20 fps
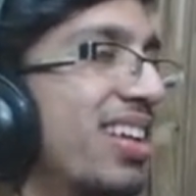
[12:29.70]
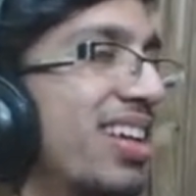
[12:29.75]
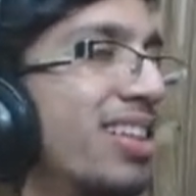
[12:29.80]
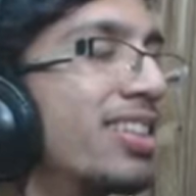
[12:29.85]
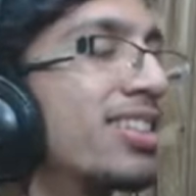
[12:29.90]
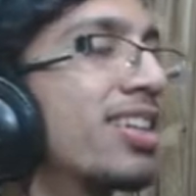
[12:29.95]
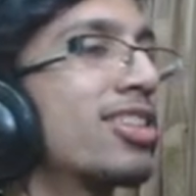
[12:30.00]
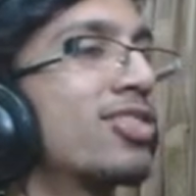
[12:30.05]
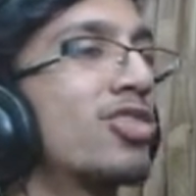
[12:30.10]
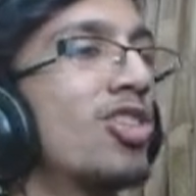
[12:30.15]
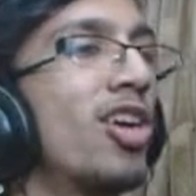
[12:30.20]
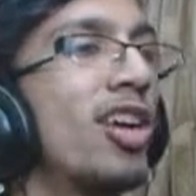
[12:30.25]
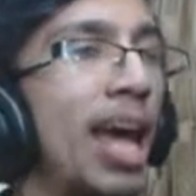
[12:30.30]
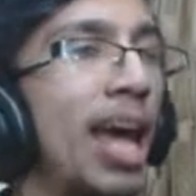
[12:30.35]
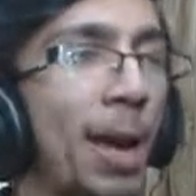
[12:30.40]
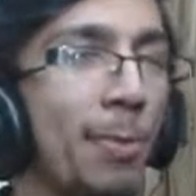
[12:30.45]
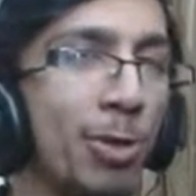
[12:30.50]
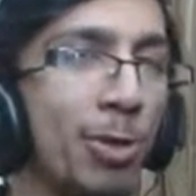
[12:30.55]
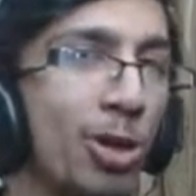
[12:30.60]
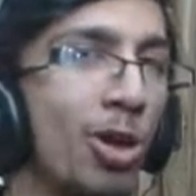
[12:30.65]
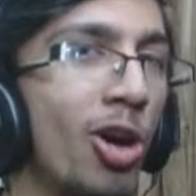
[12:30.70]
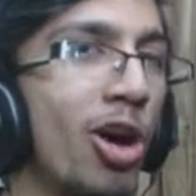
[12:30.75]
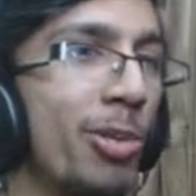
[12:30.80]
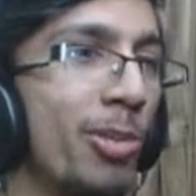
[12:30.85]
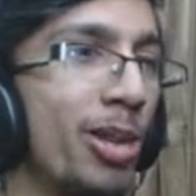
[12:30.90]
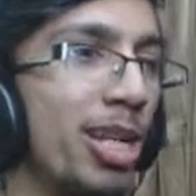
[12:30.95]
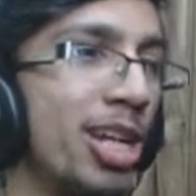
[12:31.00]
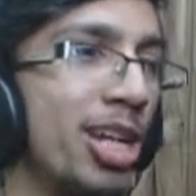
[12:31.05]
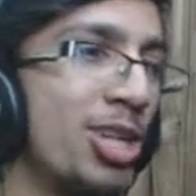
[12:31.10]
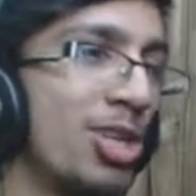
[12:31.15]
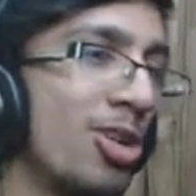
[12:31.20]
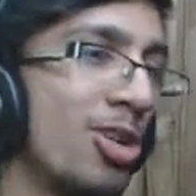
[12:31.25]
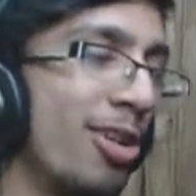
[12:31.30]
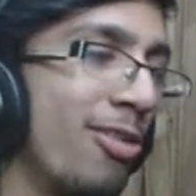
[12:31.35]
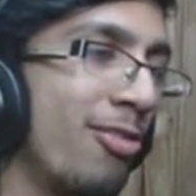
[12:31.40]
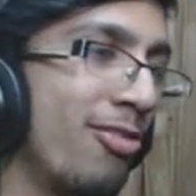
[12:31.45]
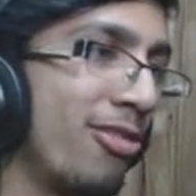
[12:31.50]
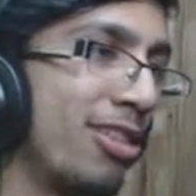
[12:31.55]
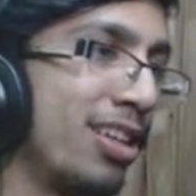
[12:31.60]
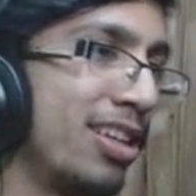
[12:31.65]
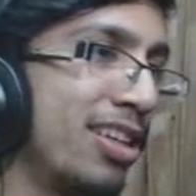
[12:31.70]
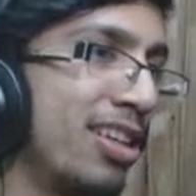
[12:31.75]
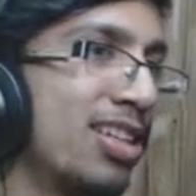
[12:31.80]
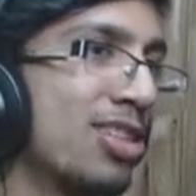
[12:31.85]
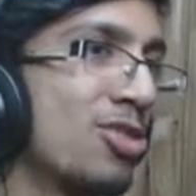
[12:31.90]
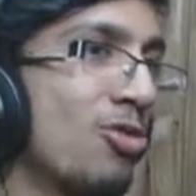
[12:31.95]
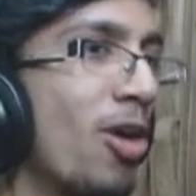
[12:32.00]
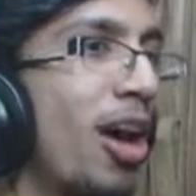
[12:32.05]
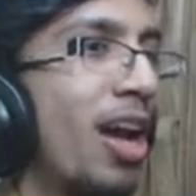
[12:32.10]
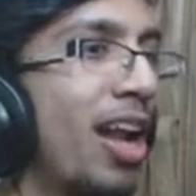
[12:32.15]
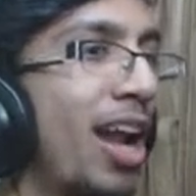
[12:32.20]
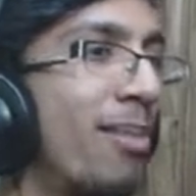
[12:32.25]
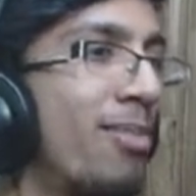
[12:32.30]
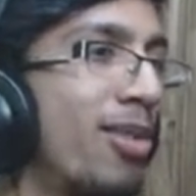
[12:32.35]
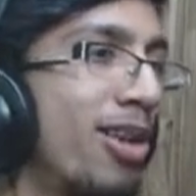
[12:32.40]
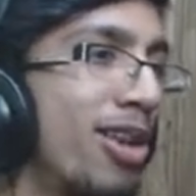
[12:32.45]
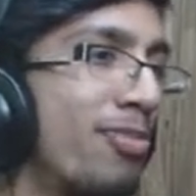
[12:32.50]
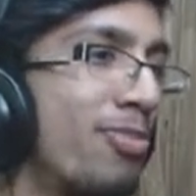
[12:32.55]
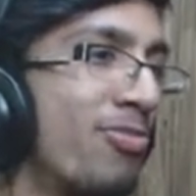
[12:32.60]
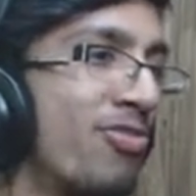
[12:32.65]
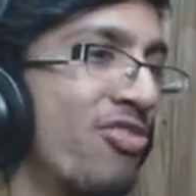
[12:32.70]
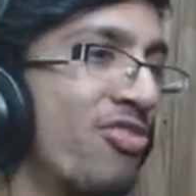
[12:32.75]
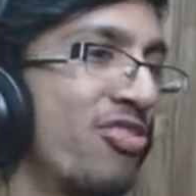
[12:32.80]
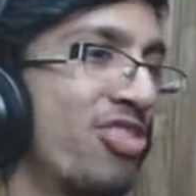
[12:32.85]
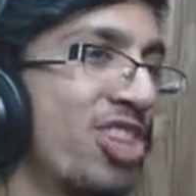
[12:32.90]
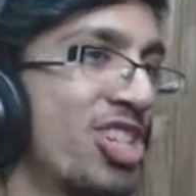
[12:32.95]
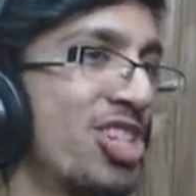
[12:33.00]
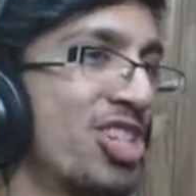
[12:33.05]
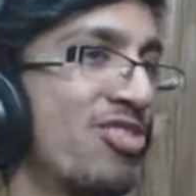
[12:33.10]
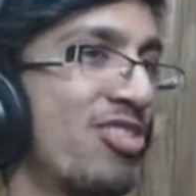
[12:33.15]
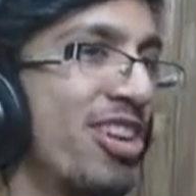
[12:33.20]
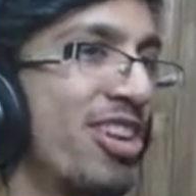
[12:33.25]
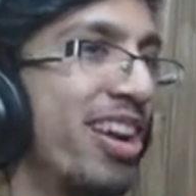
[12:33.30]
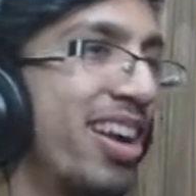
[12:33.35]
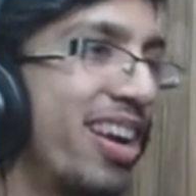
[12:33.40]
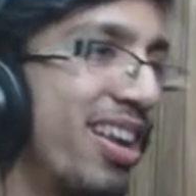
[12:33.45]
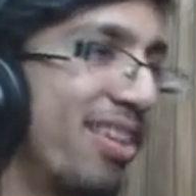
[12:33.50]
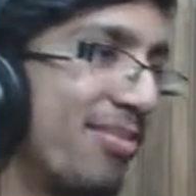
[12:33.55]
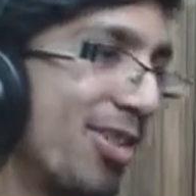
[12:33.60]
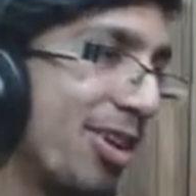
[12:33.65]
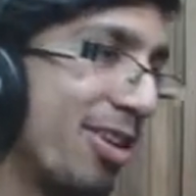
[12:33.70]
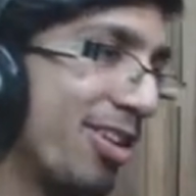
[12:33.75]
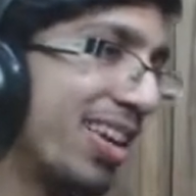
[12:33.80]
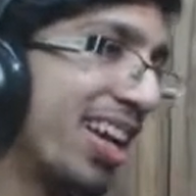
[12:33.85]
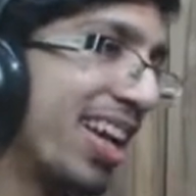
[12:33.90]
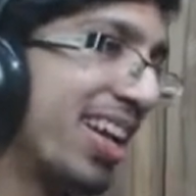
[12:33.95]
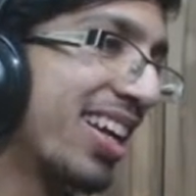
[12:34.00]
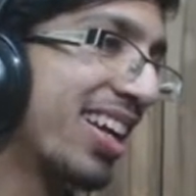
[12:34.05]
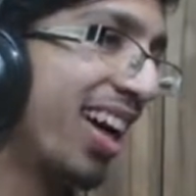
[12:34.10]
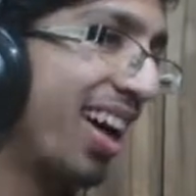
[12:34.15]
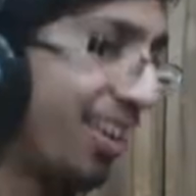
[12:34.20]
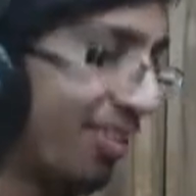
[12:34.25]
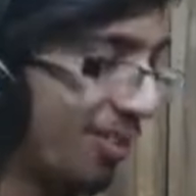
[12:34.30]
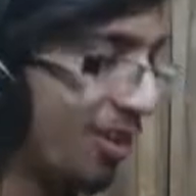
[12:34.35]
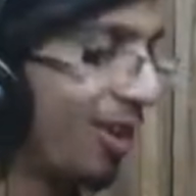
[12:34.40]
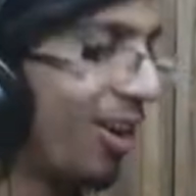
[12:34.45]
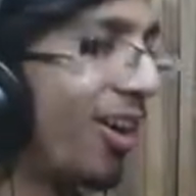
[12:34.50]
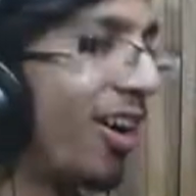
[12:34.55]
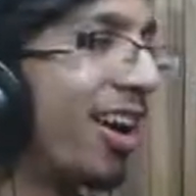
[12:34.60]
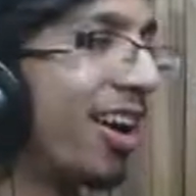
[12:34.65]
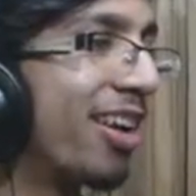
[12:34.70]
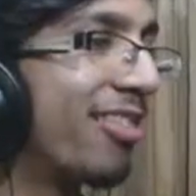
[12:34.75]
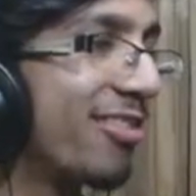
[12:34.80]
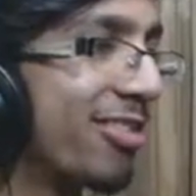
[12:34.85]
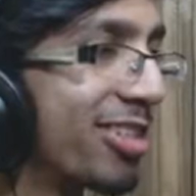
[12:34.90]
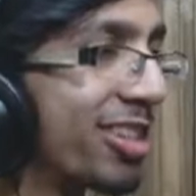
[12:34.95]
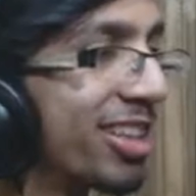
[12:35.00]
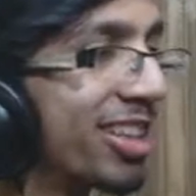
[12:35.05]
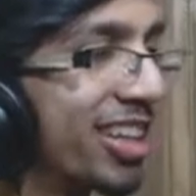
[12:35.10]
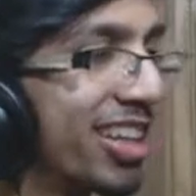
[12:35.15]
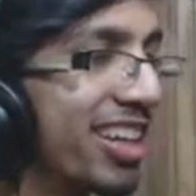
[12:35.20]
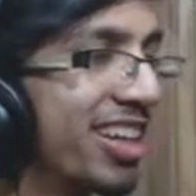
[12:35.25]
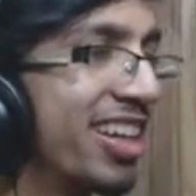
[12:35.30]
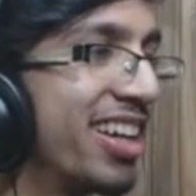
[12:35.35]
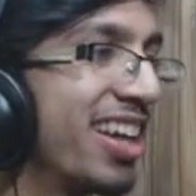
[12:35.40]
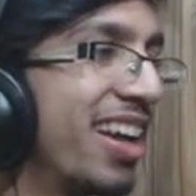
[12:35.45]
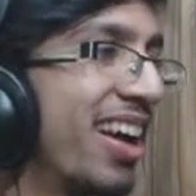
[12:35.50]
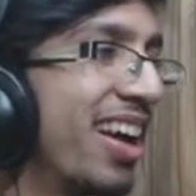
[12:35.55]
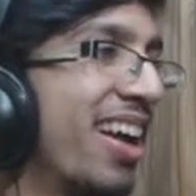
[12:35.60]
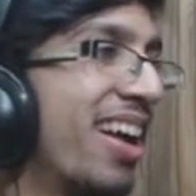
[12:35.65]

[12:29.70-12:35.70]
it does not happen normally, in short, is where I'm a little frustrated about. Like, come on, really?